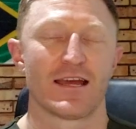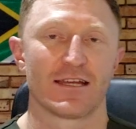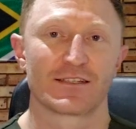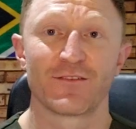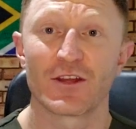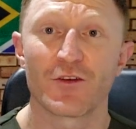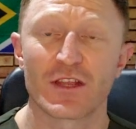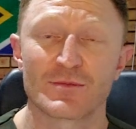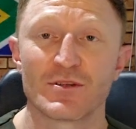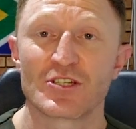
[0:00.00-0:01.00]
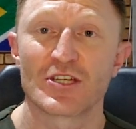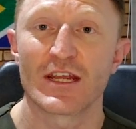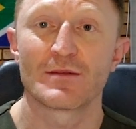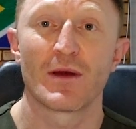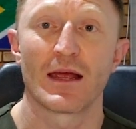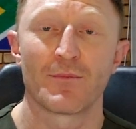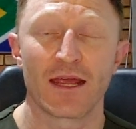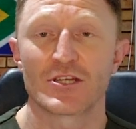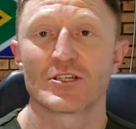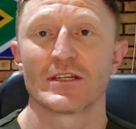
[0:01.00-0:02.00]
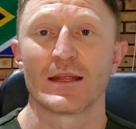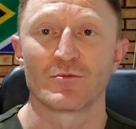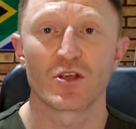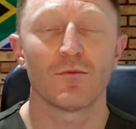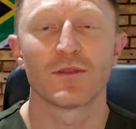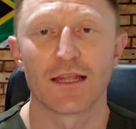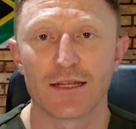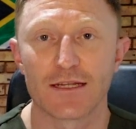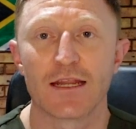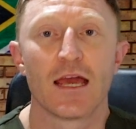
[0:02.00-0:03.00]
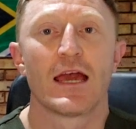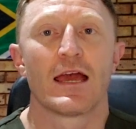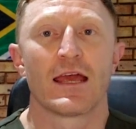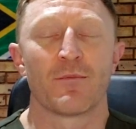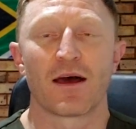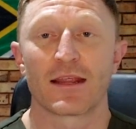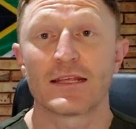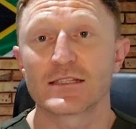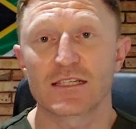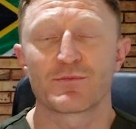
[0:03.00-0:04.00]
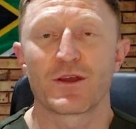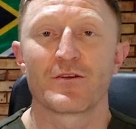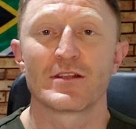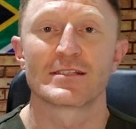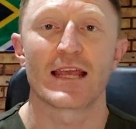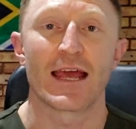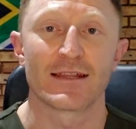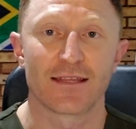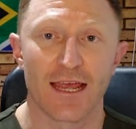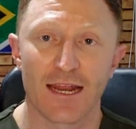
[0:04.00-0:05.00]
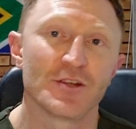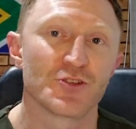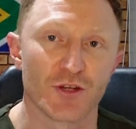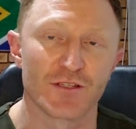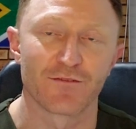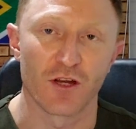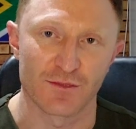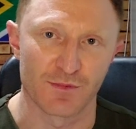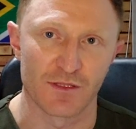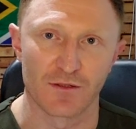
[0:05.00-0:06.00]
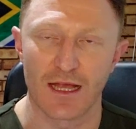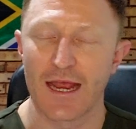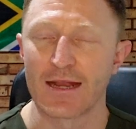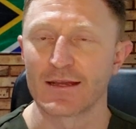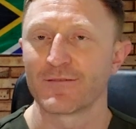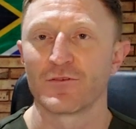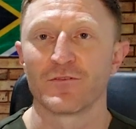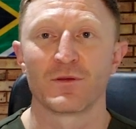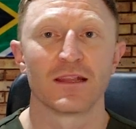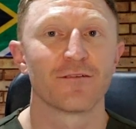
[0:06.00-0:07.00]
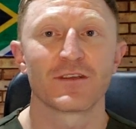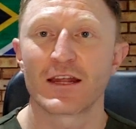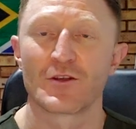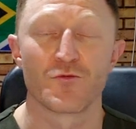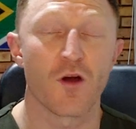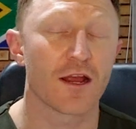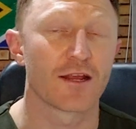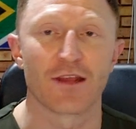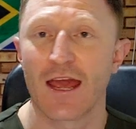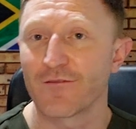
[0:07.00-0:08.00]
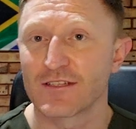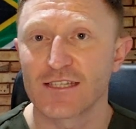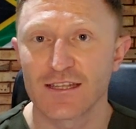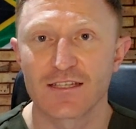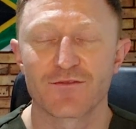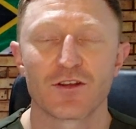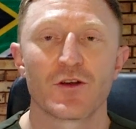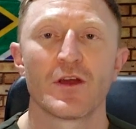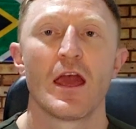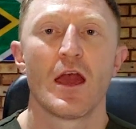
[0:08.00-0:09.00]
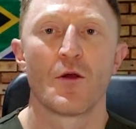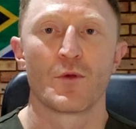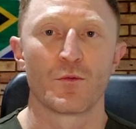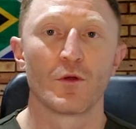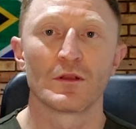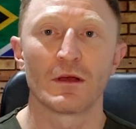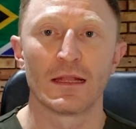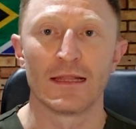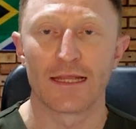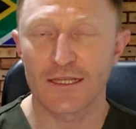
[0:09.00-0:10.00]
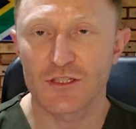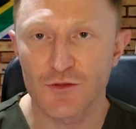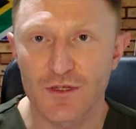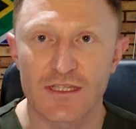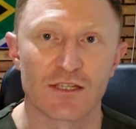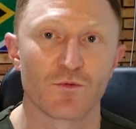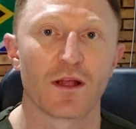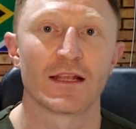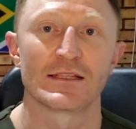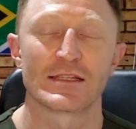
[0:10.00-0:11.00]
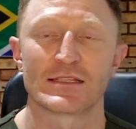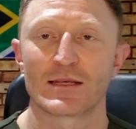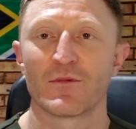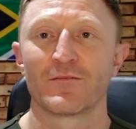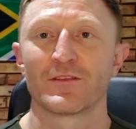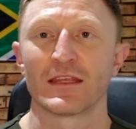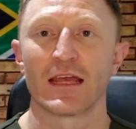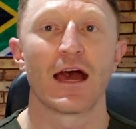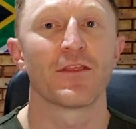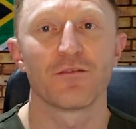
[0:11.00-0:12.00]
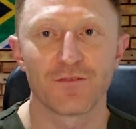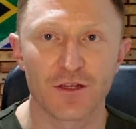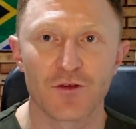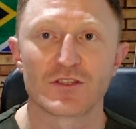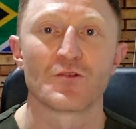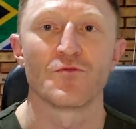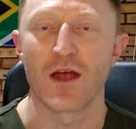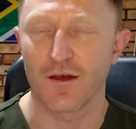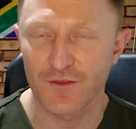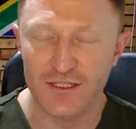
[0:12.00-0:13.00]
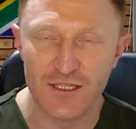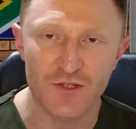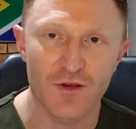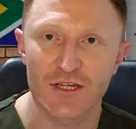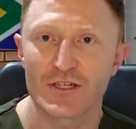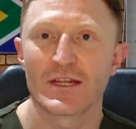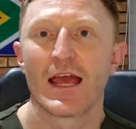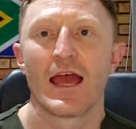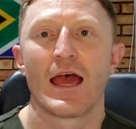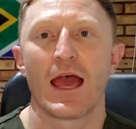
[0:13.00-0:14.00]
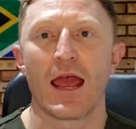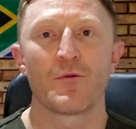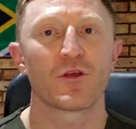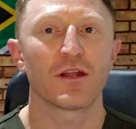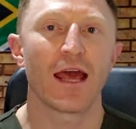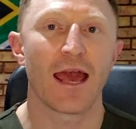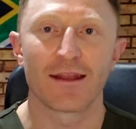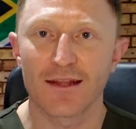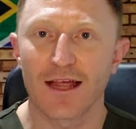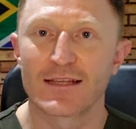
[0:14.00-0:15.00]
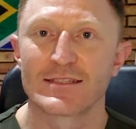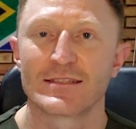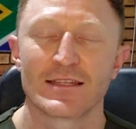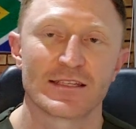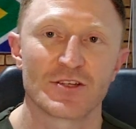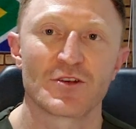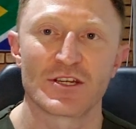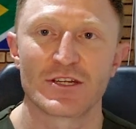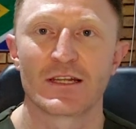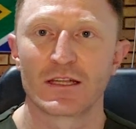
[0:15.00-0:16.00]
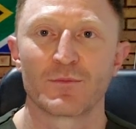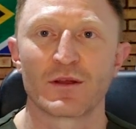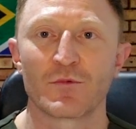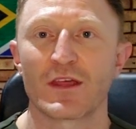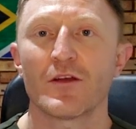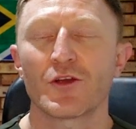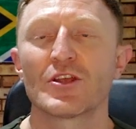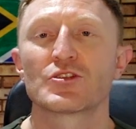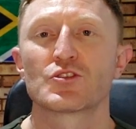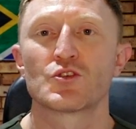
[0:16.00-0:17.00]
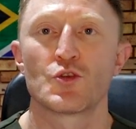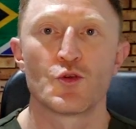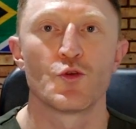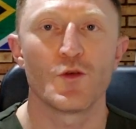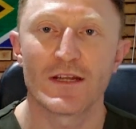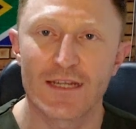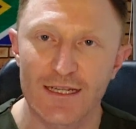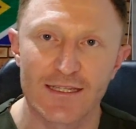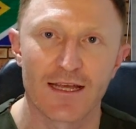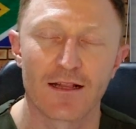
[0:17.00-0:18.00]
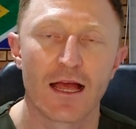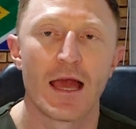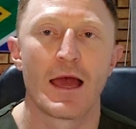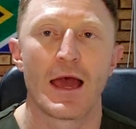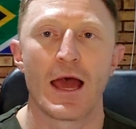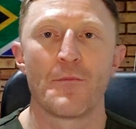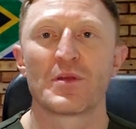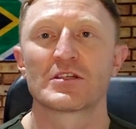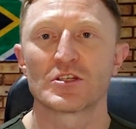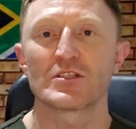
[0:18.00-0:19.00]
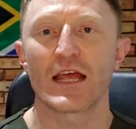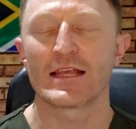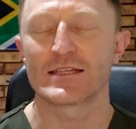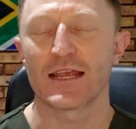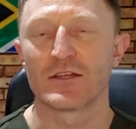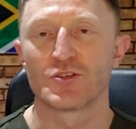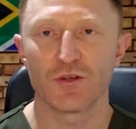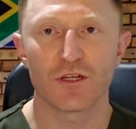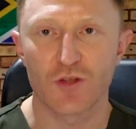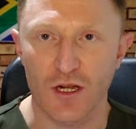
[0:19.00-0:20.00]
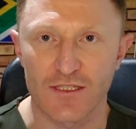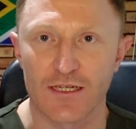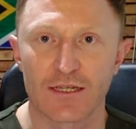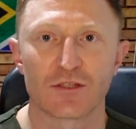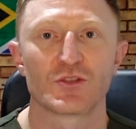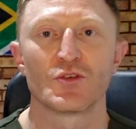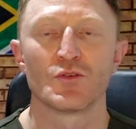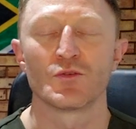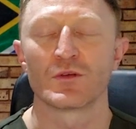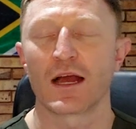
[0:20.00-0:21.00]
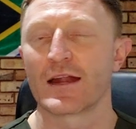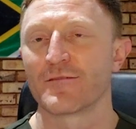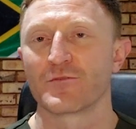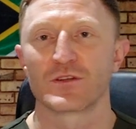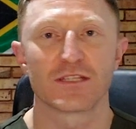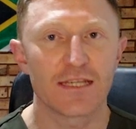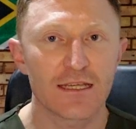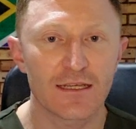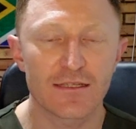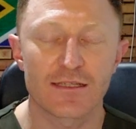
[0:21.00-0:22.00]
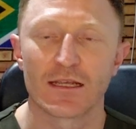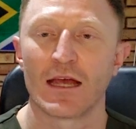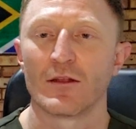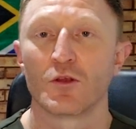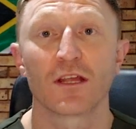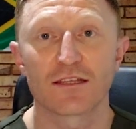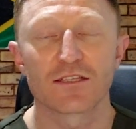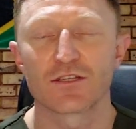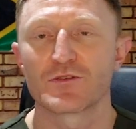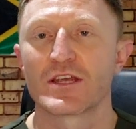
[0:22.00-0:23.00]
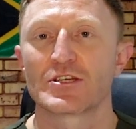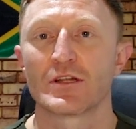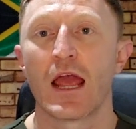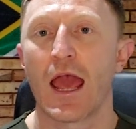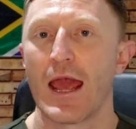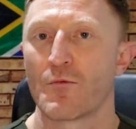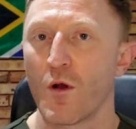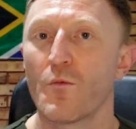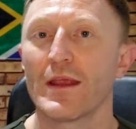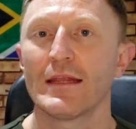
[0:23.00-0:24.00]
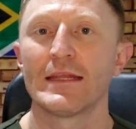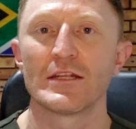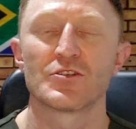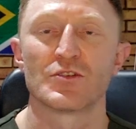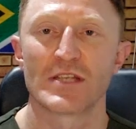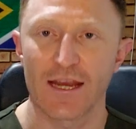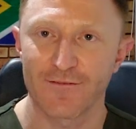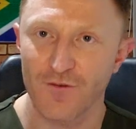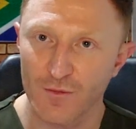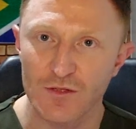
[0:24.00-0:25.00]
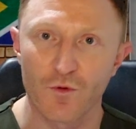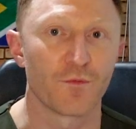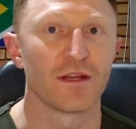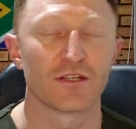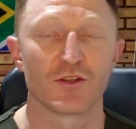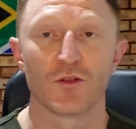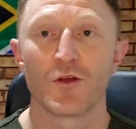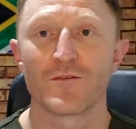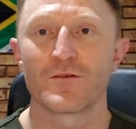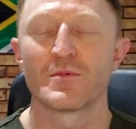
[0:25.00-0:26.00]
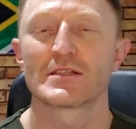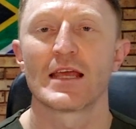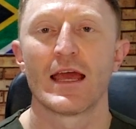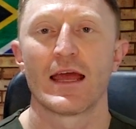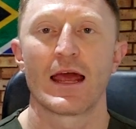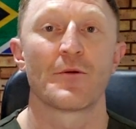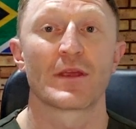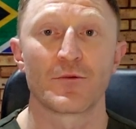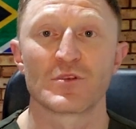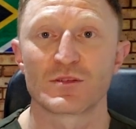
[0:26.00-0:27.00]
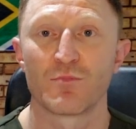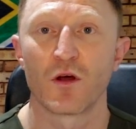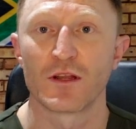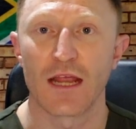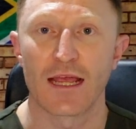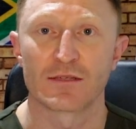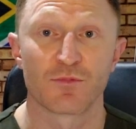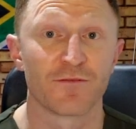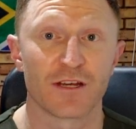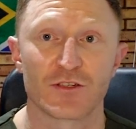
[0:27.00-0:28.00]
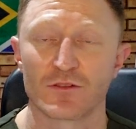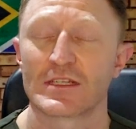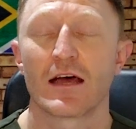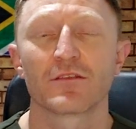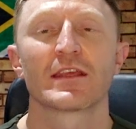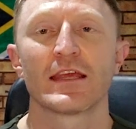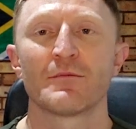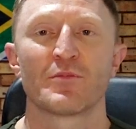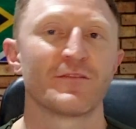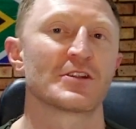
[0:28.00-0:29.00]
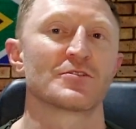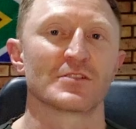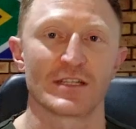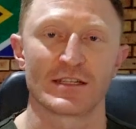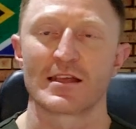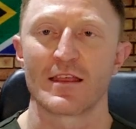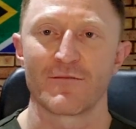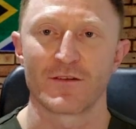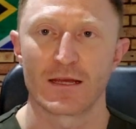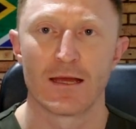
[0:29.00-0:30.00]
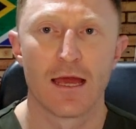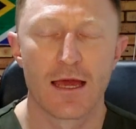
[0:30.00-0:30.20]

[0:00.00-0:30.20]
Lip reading: It's a video that's been shared by a patient named Tom Helen about his experience at the Helen Joseph Hospital. And if you've been living under a rock and you haven't seen this video, we will link to it as well as some of the other videos around the situation. And we're going to analyze the situation a little bit without going too in detail, but just as a junior doctor to kind of critique it, look at the situation and what we need to take from it, what we need to learn from it, how we can respond as professionals, healthcare professionals in South Africa.